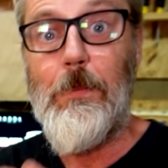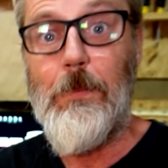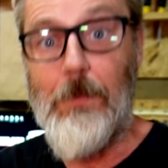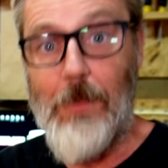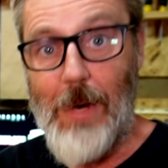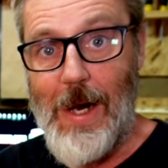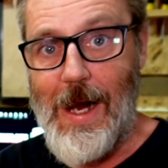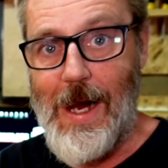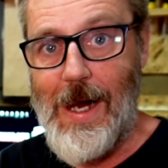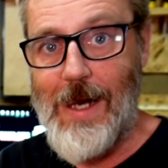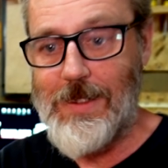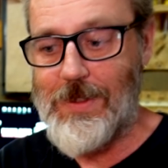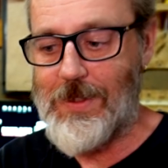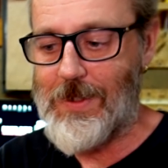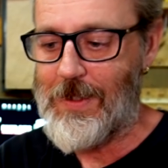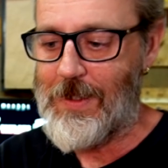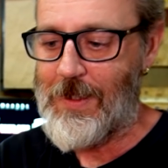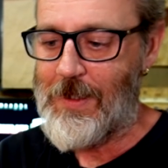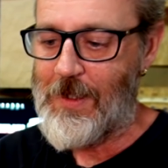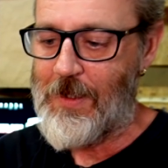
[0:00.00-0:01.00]
But
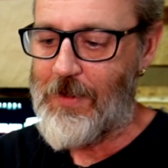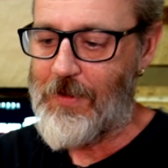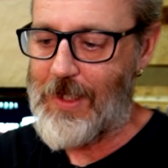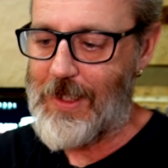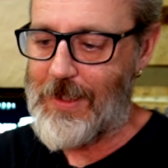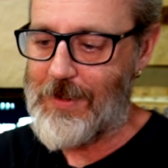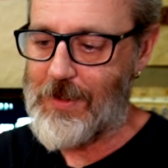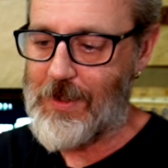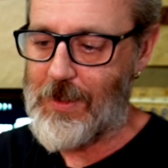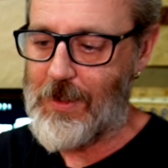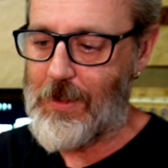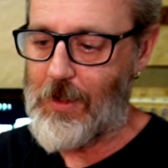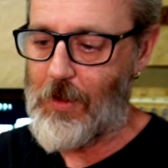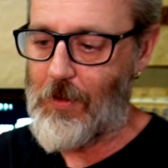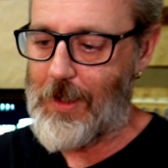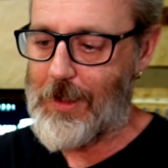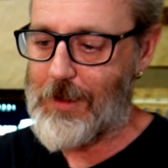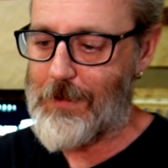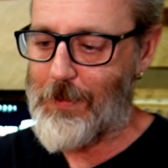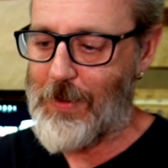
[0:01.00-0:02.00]
there's the
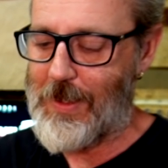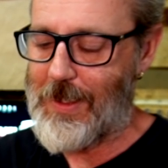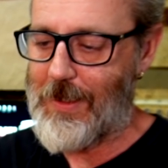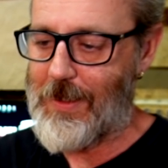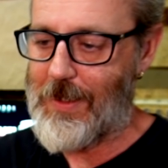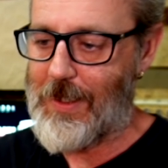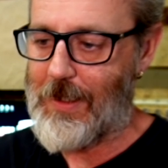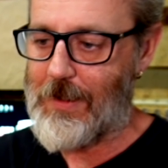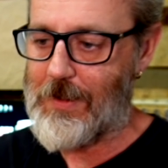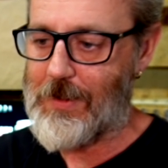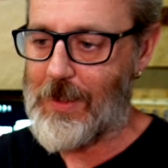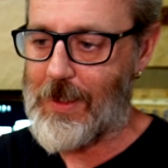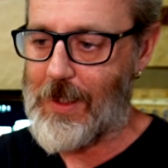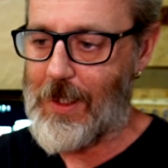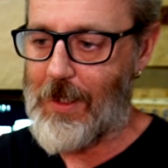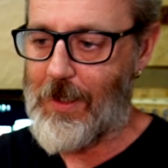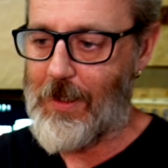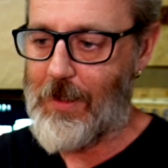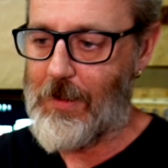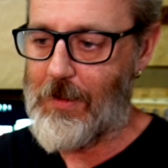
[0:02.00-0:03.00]
USB thing to
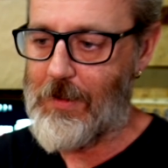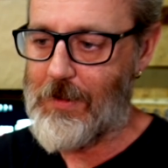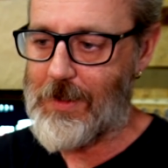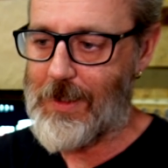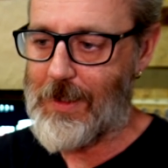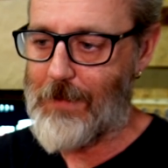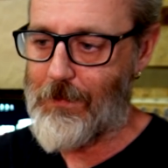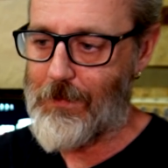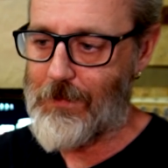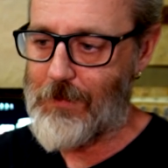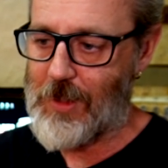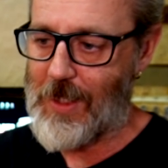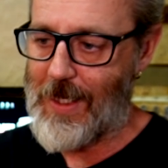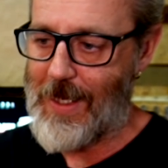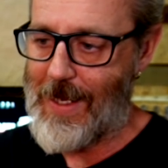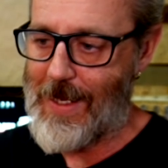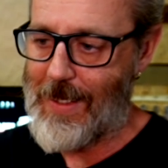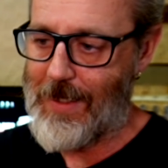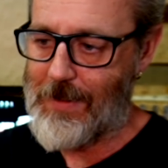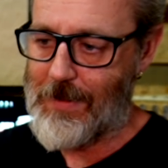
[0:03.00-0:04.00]
go to
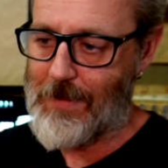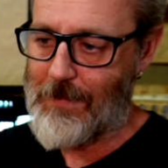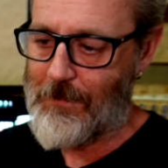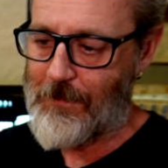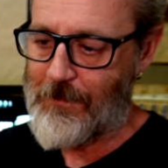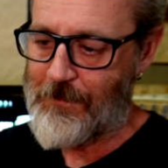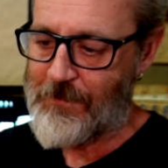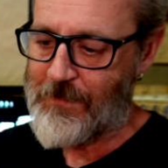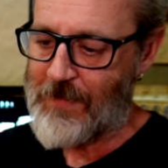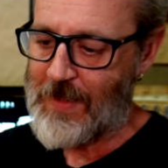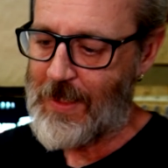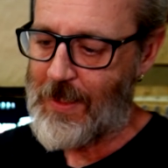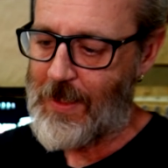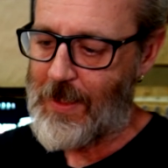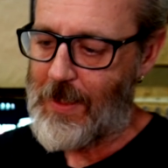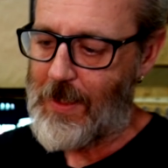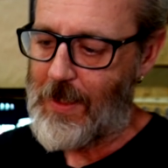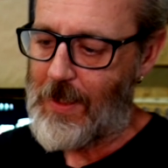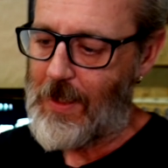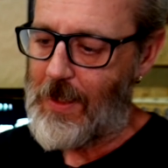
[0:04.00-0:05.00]
add.
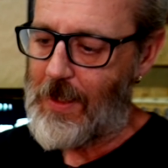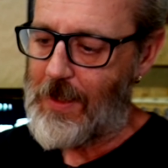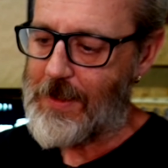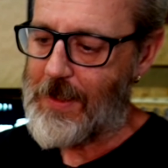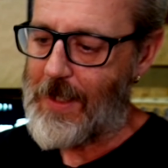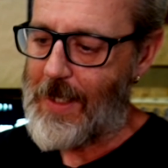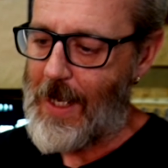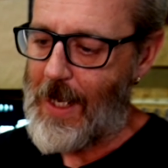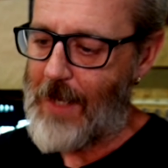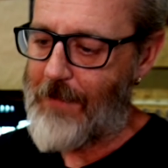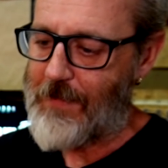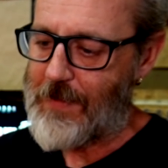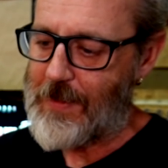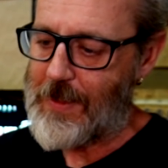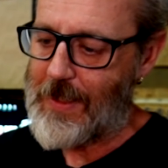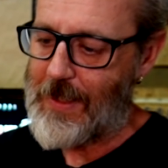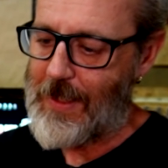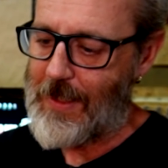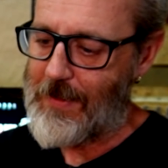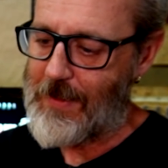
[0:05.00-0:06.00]
So you have to
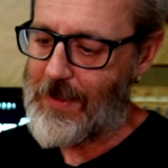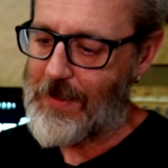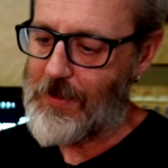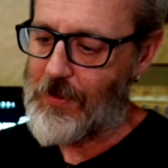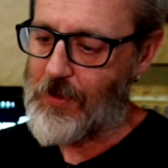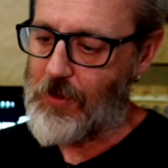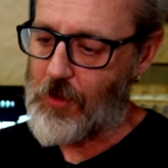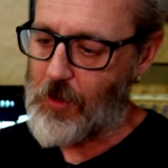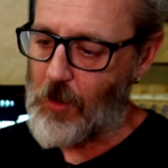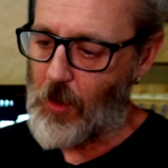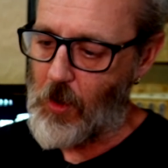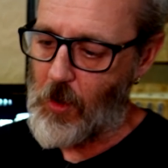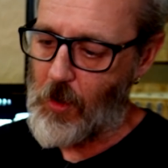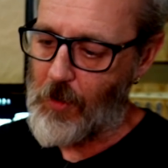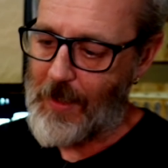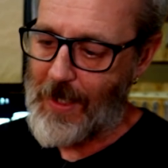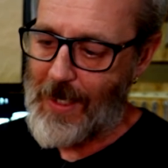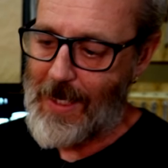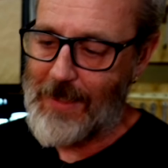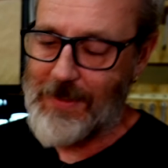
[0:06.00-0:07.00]
get this door
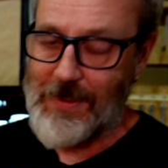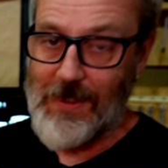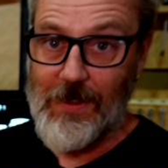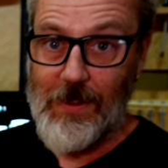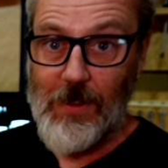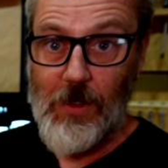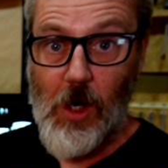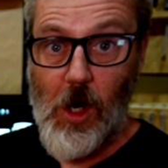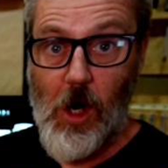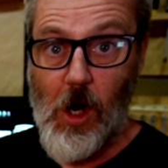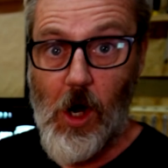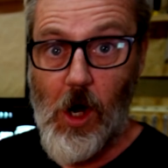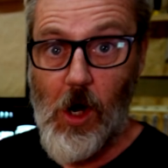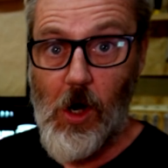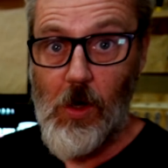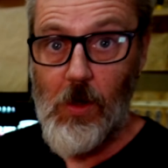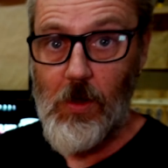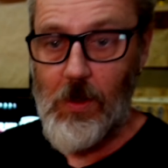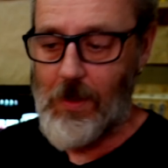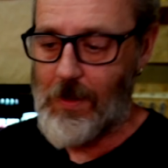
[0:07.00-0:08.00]
that has a little
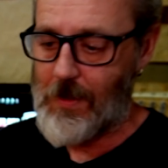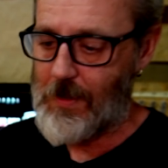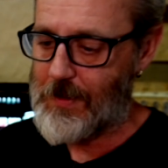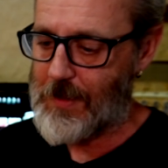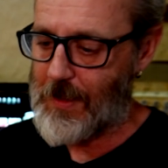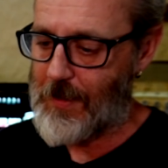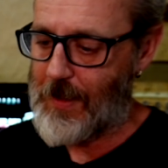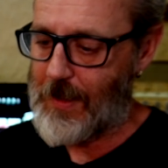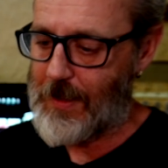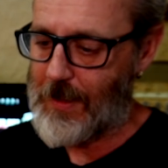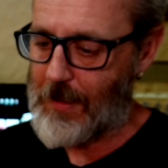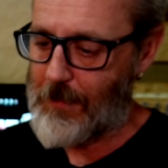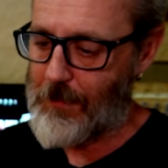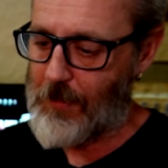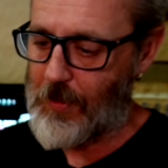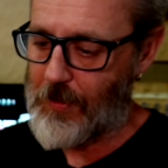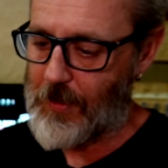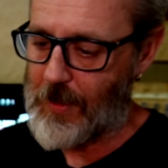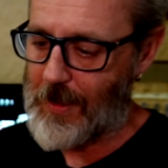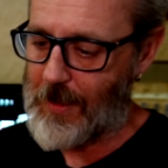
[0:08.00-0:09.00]
hole, so then you can
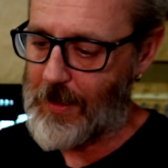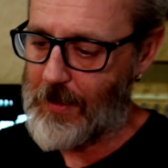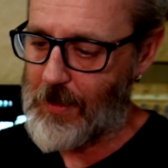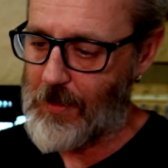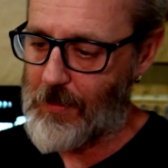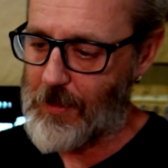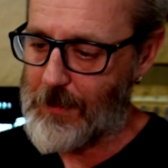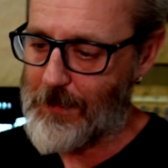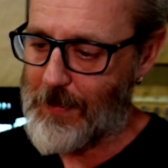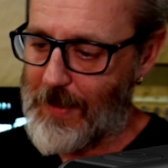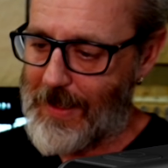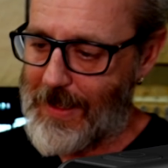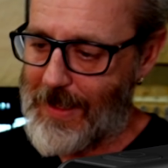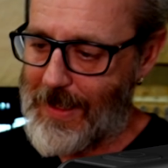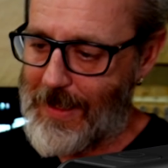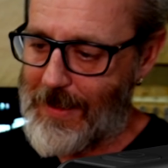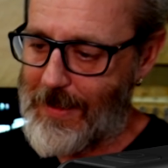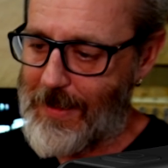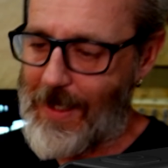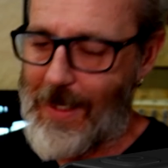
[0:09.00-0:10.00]
put the USB
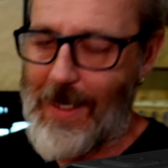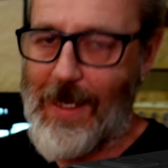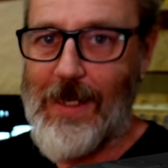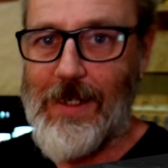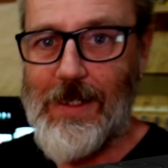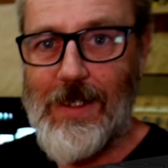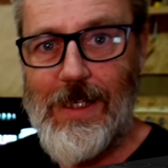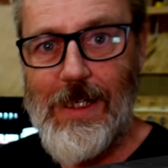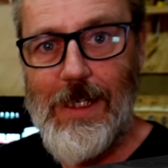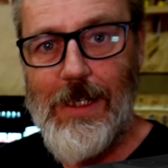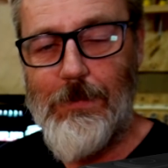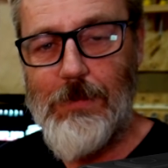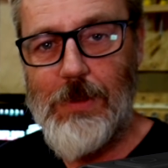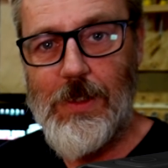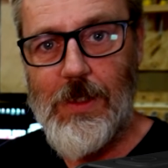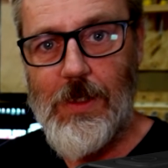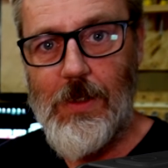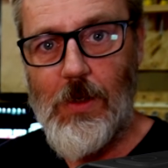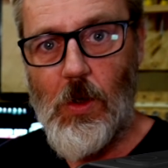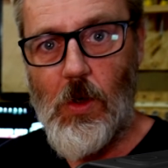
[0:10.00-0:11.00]
in there and it keeps
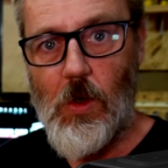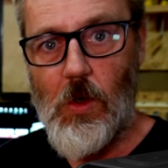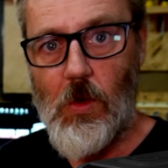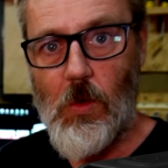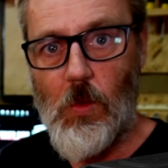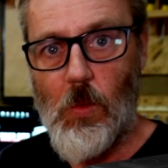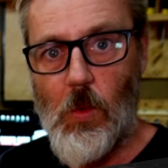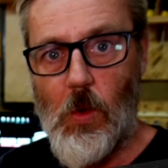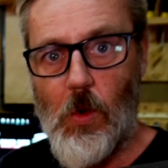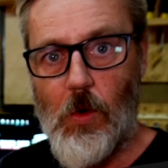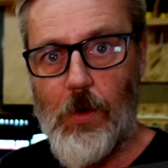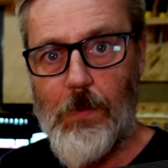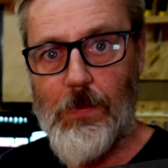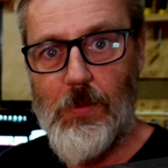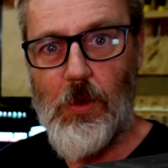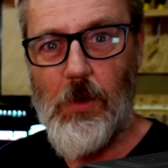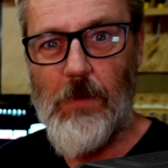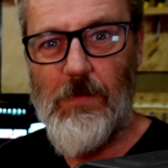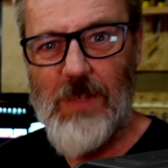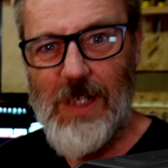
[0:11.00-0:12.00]
it all
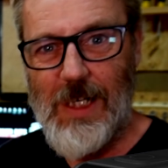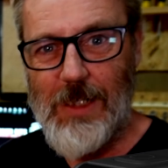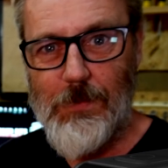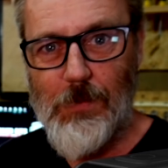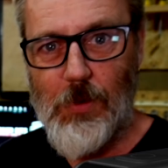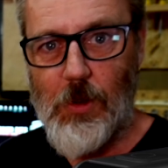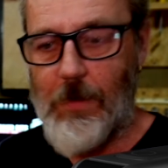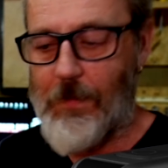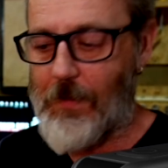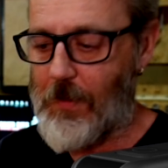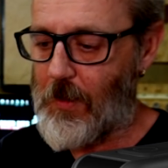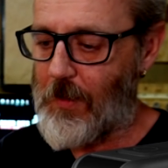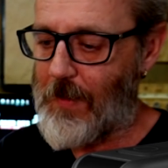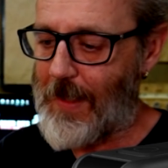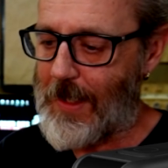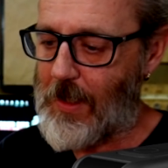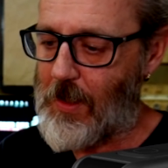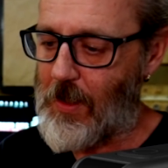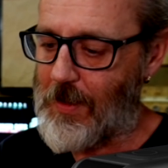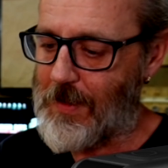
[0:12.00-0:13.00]
waterproof, dustproof and all
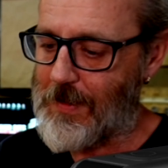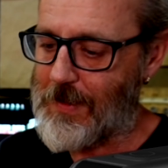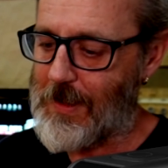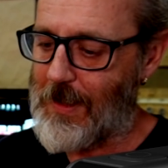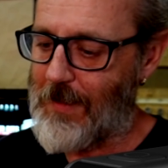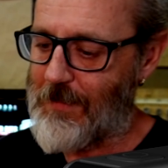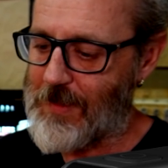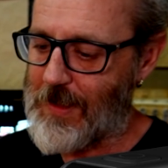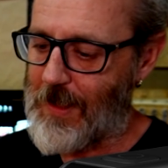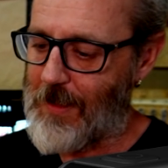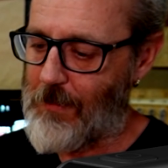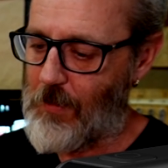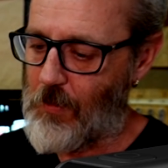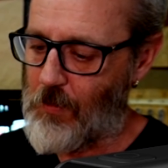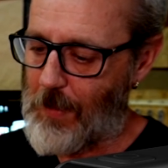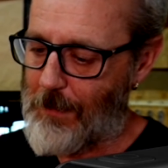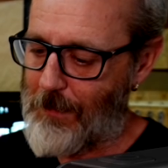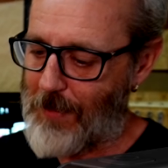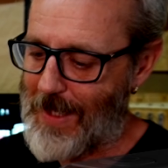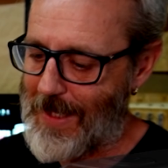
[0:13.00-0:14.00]
that kind of stuff. So it
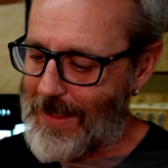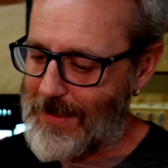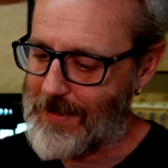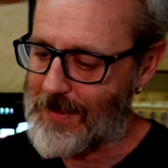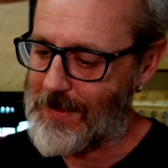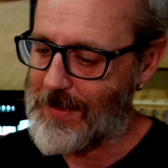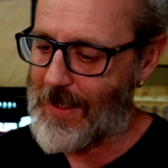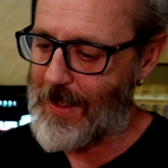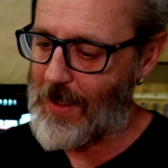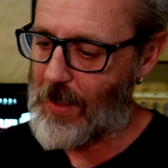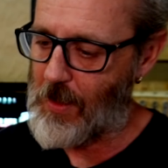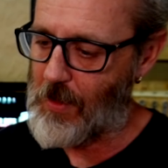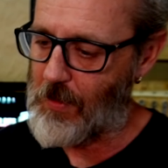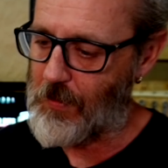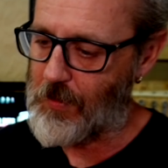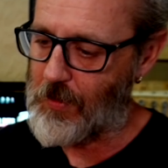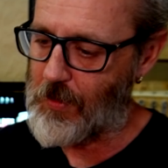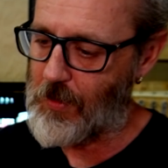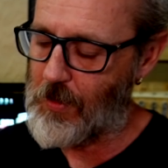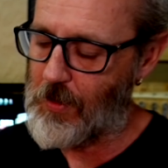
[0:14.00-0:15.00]
replaces that whole
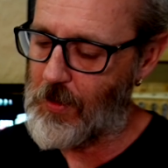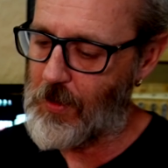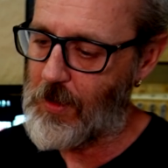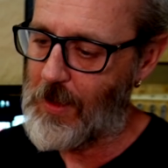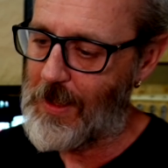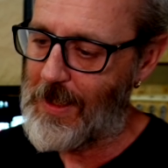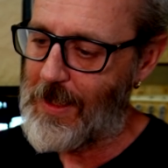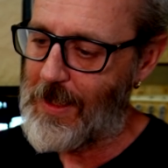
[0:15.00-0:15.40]
door.